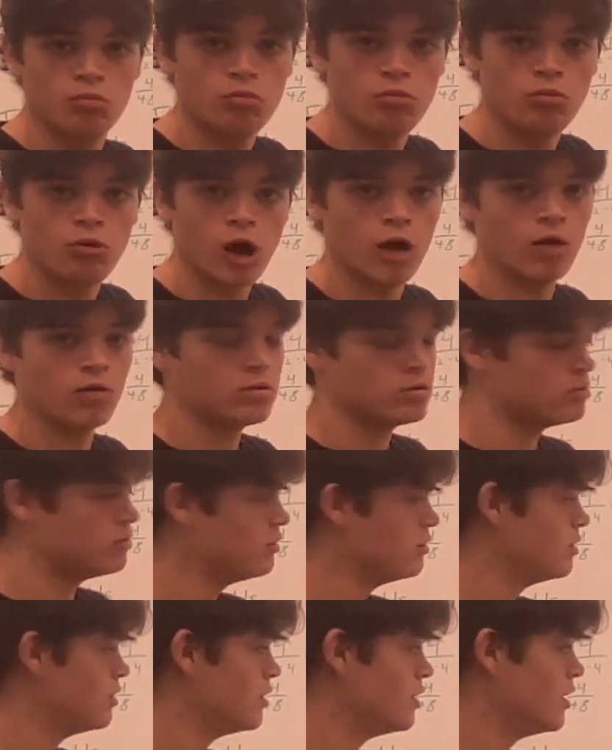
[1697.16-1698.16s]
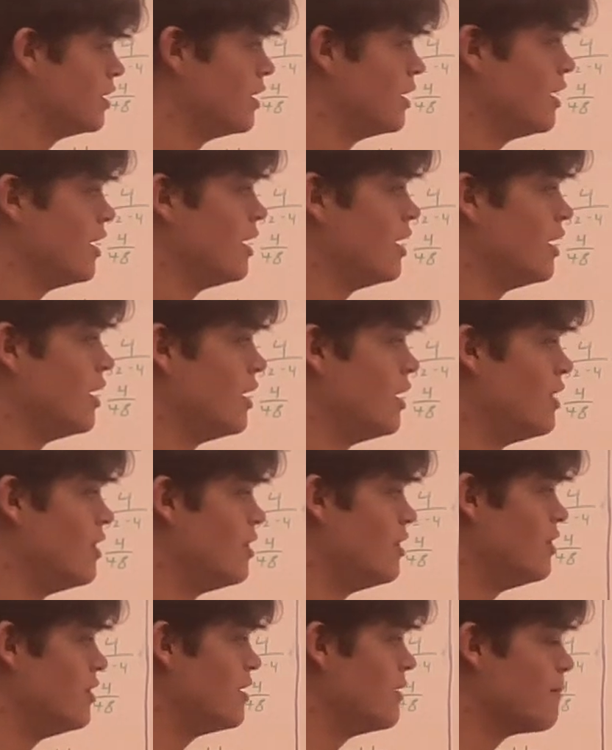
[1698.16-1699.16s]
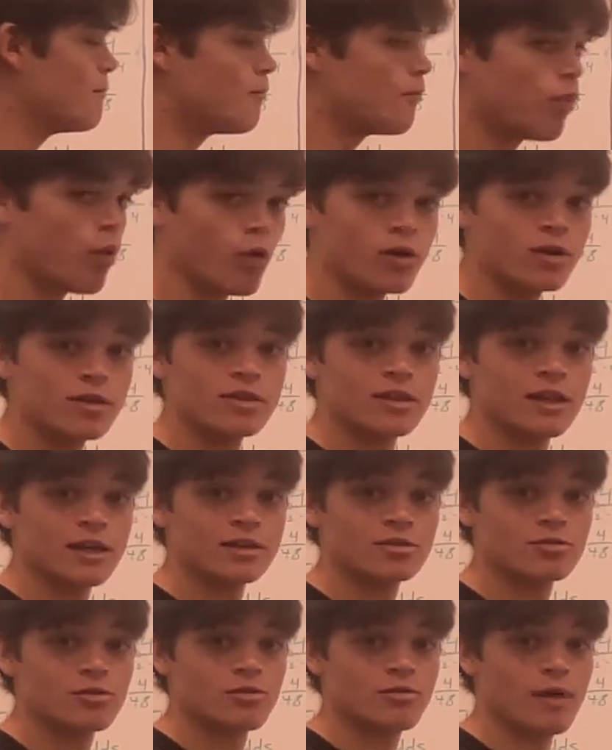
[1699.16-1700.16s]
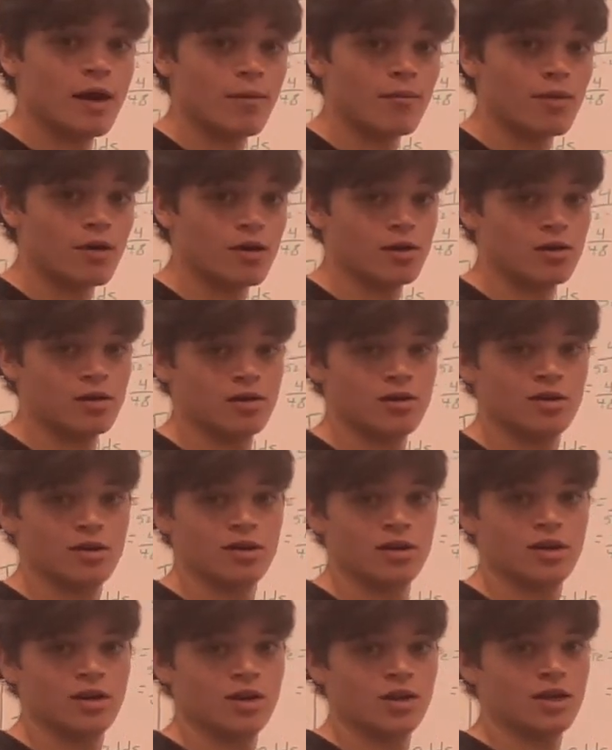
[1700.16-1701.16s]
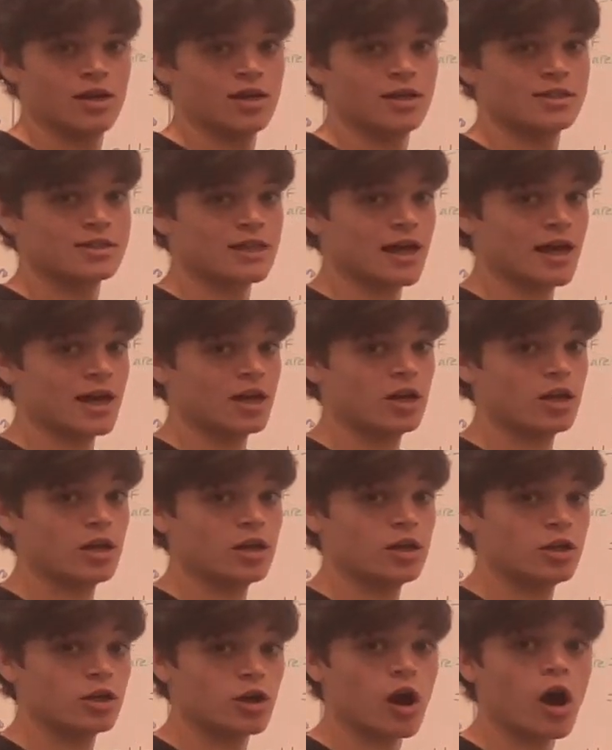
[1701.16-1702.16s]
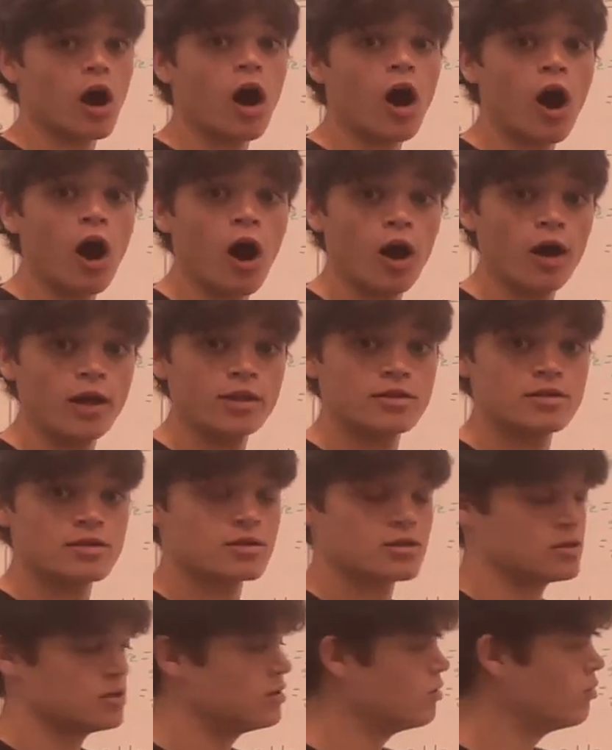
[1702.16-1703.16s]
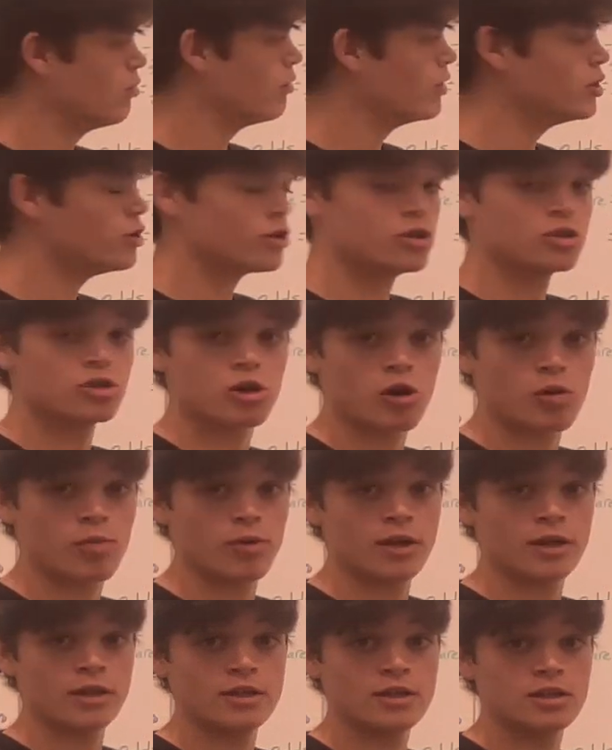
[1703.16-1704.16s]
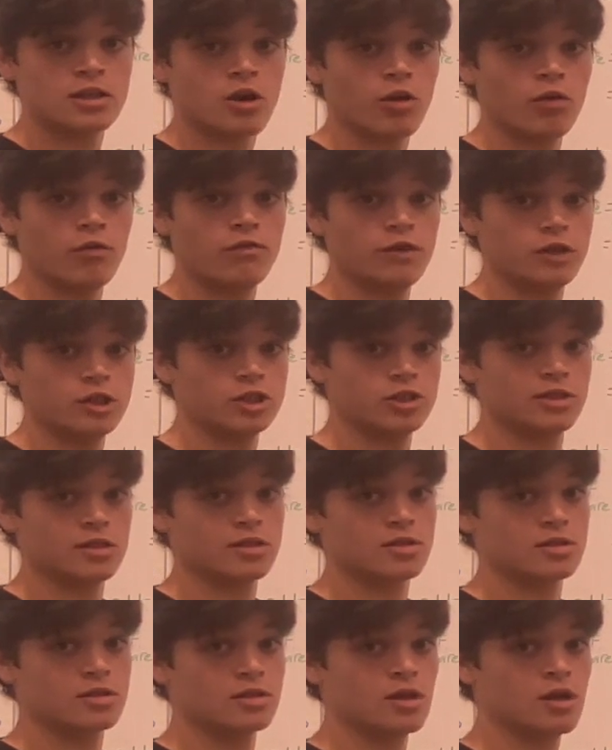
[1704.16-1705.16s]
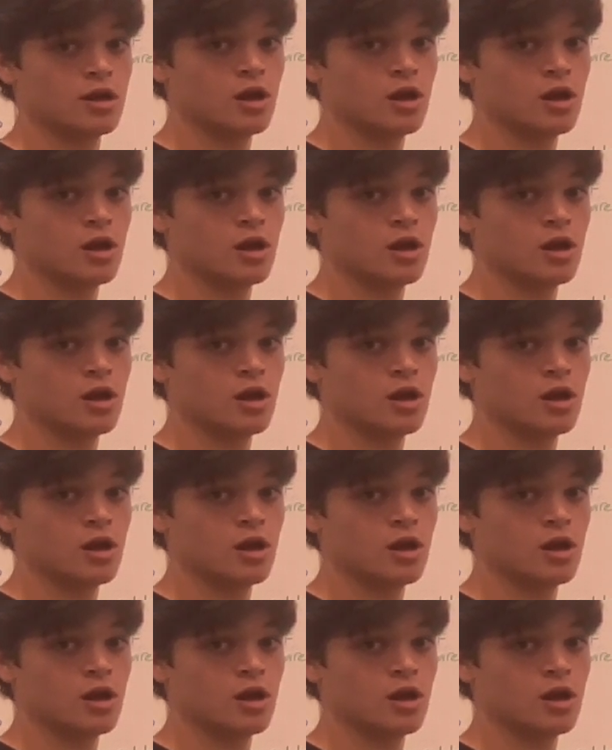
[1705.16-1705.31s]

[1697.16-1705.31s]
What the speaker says: Well, the important thing to remember is that your odds, when you're interpreting these coefficients,